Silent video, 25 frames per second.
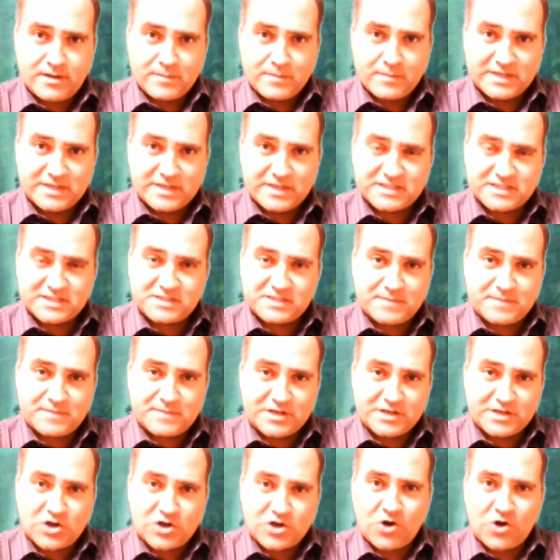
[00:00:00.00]
because he's
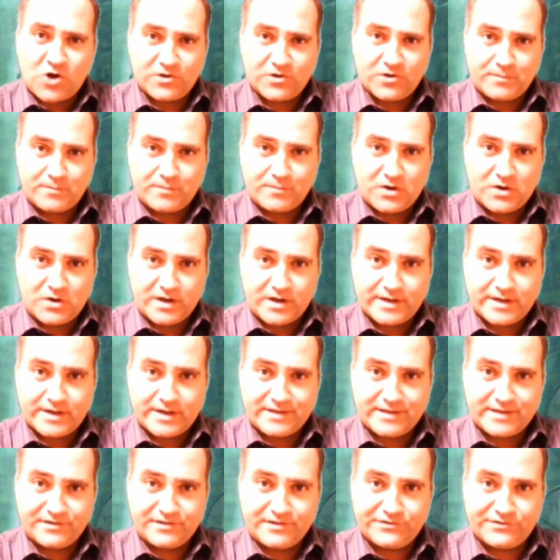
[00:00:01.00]
been called upon
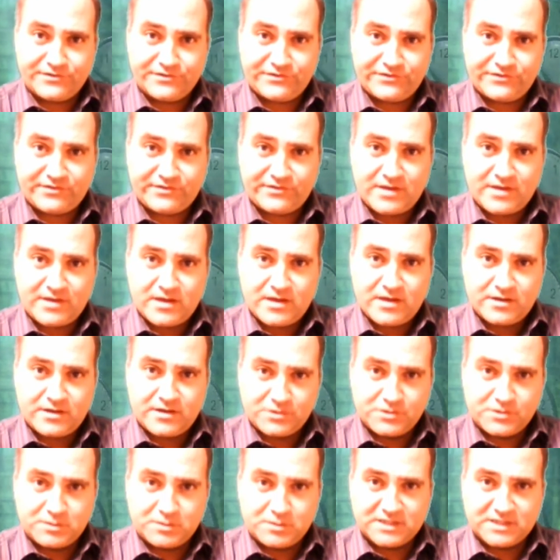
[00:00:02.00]
his
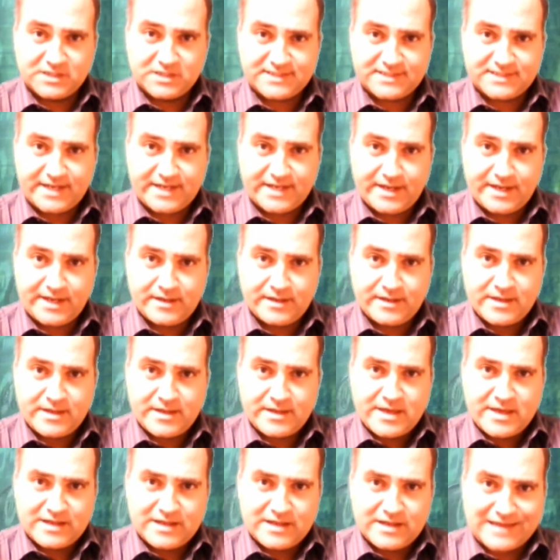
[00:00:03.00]
duplicity.
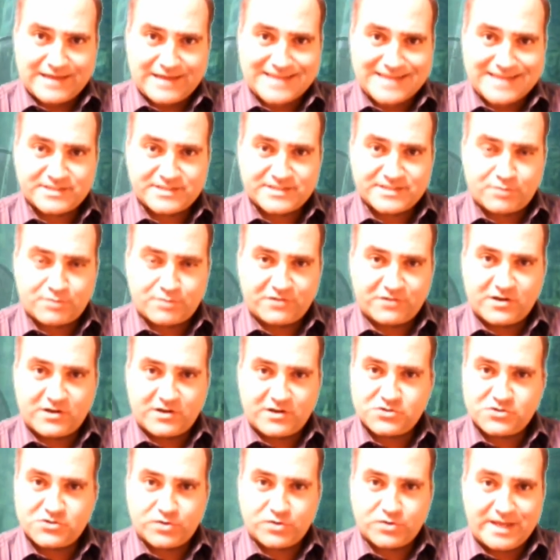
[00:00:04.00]
Last
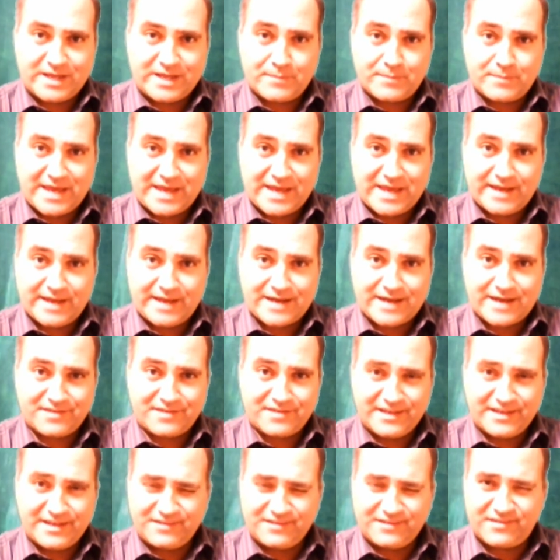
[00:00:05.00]
presidential campaign, I
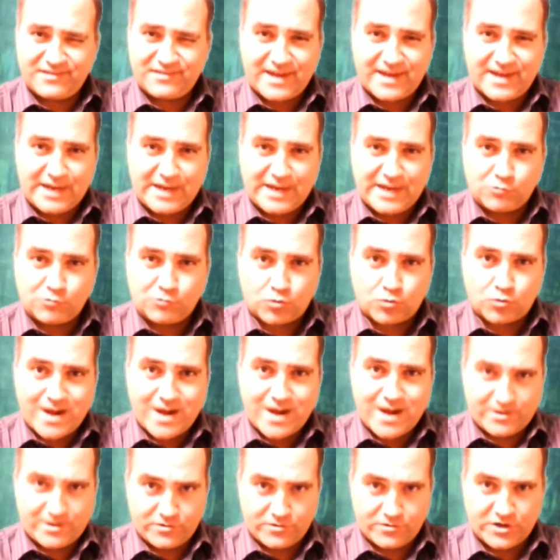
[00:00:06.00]
think he set a
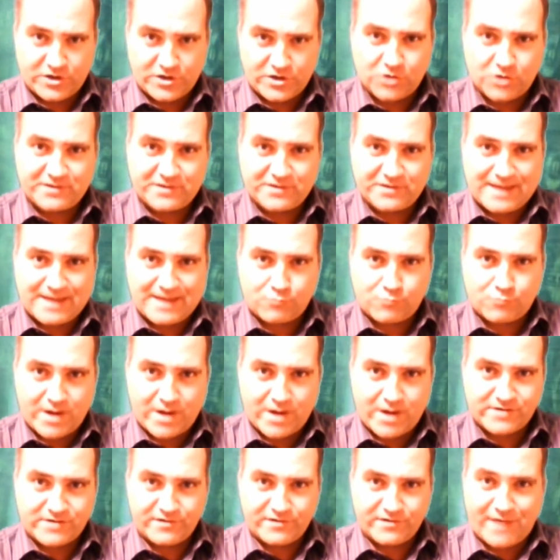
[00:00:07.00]
record, an all-time
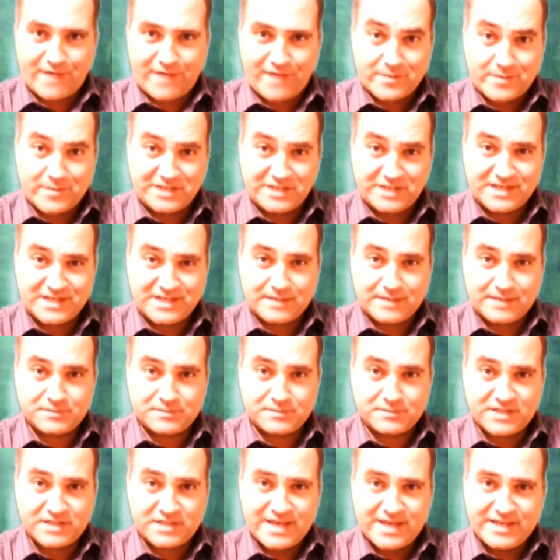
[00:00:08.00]
record of how many
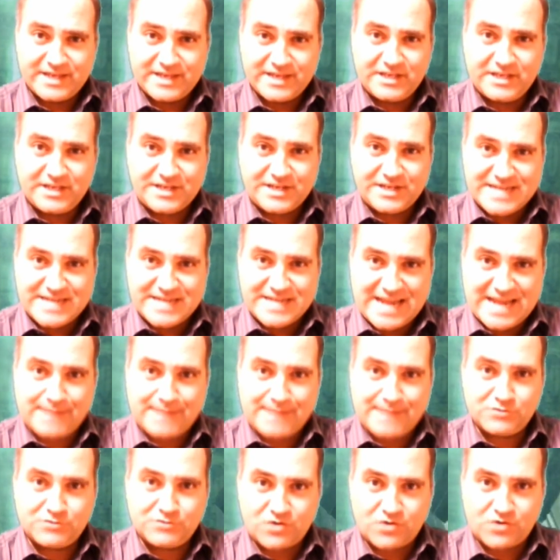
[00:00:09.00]
times he could
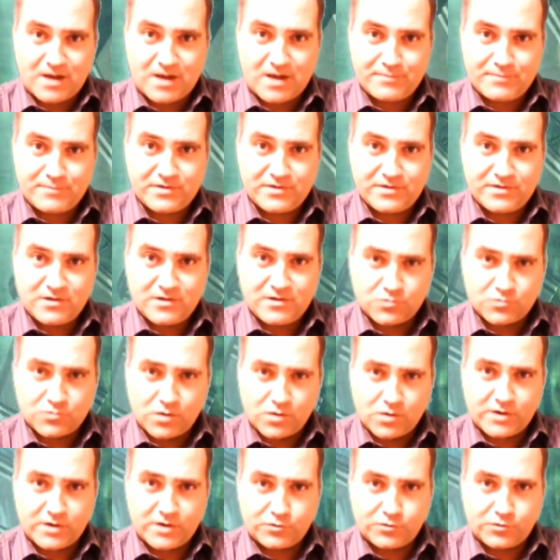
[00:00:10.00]
name drop
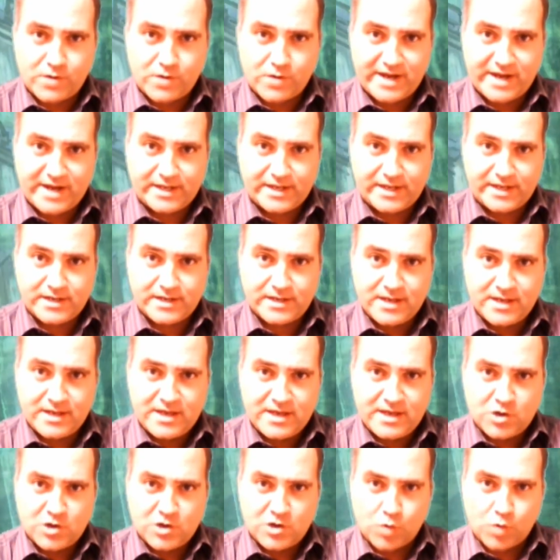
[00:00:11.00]
Ronald Reagan.
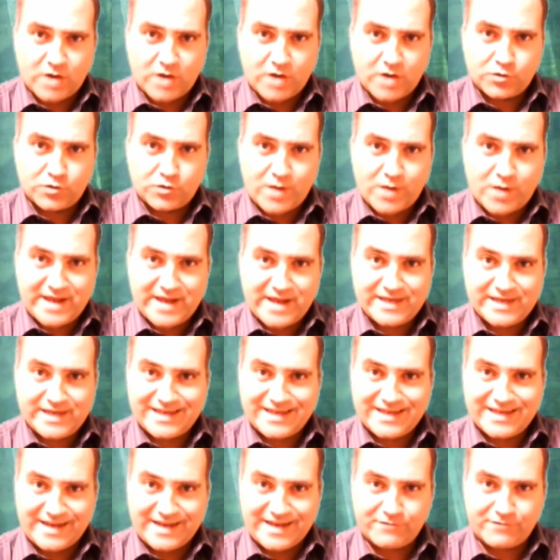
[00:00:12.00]
Ronald Reagan
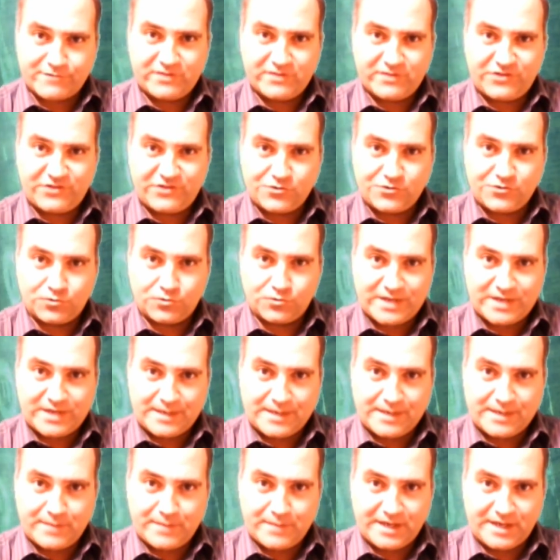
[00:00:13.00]
in every single
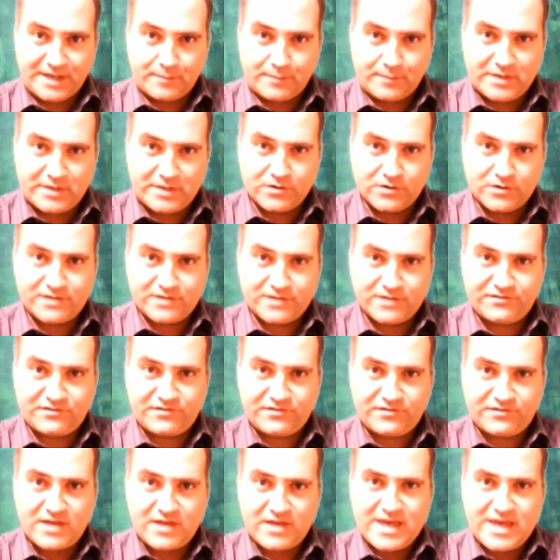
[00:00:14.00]
campaign
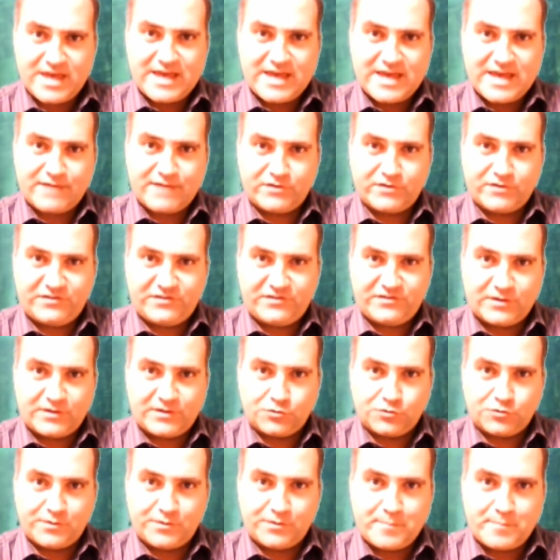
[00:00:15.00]
appearance, every
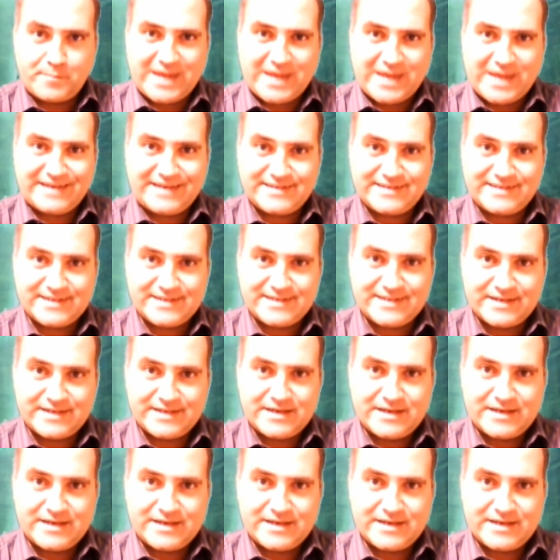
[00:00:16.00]
single debate